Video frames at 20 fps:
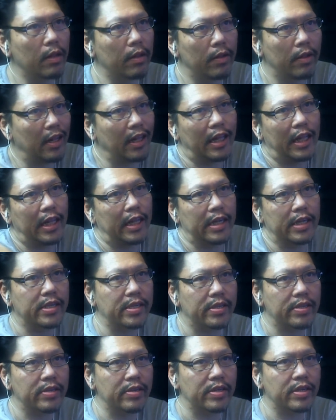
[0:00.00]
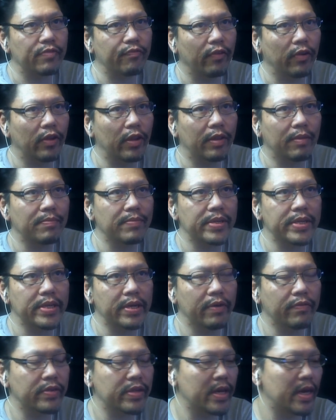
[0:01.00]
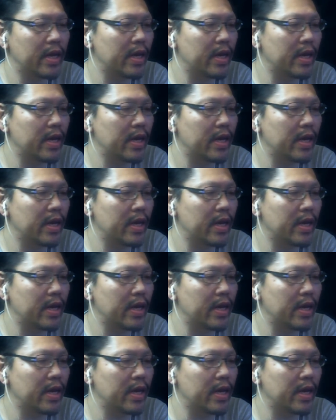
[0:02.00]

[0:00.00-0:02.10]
elitists. They're just full of themselves.